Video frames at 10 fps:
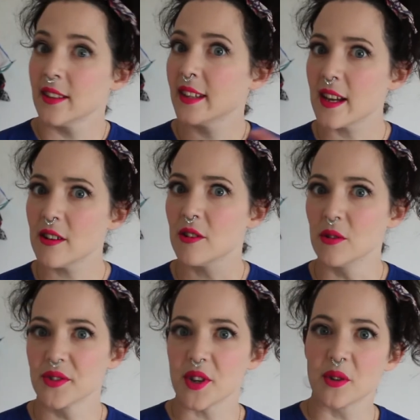They are
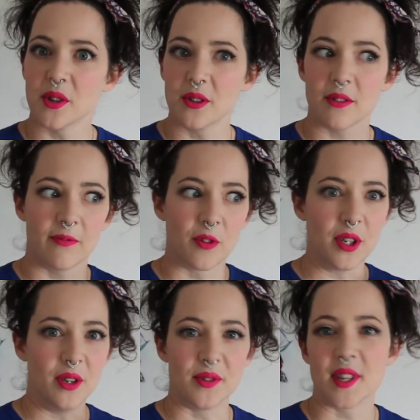also good for
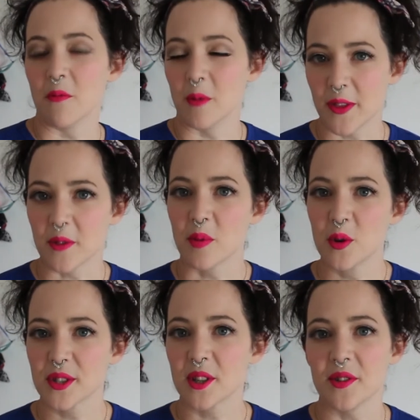using with the
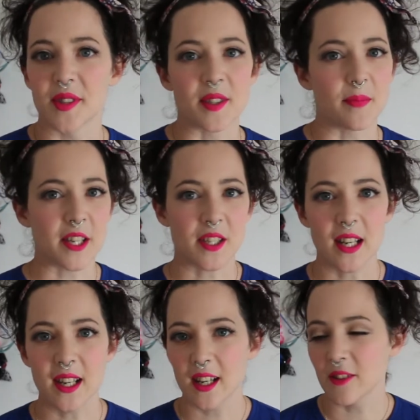portaloos,
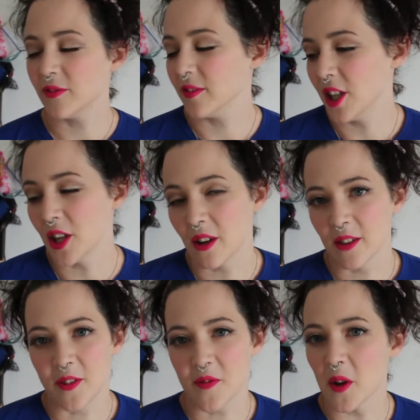especially if
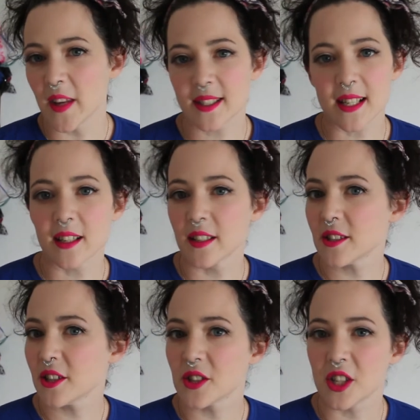you've got that delicate
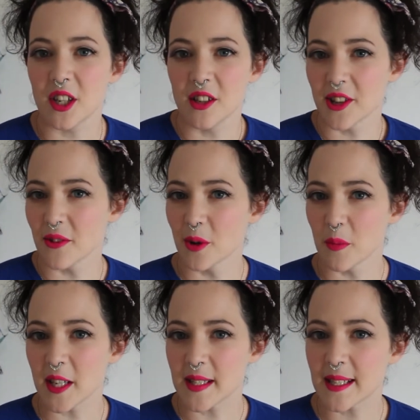tushy, you don't want to
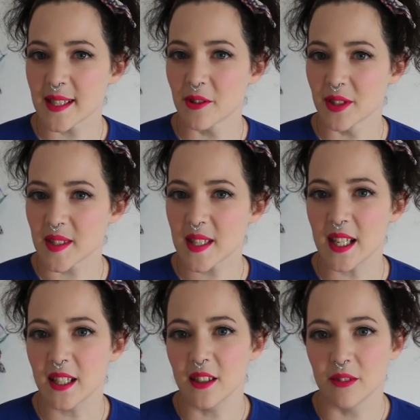be sitting on the
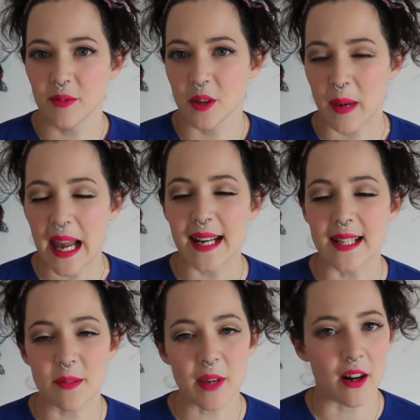seat, you're planning
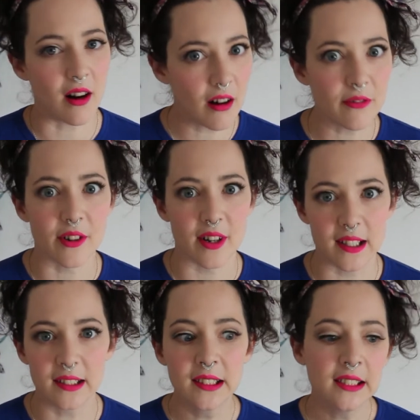to be a
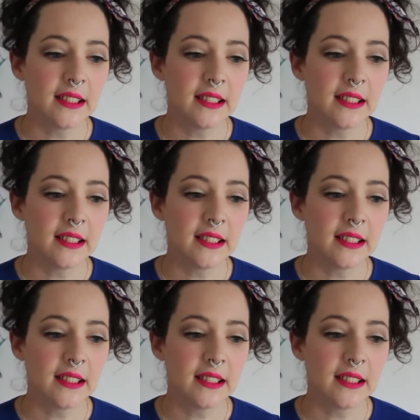hoverer.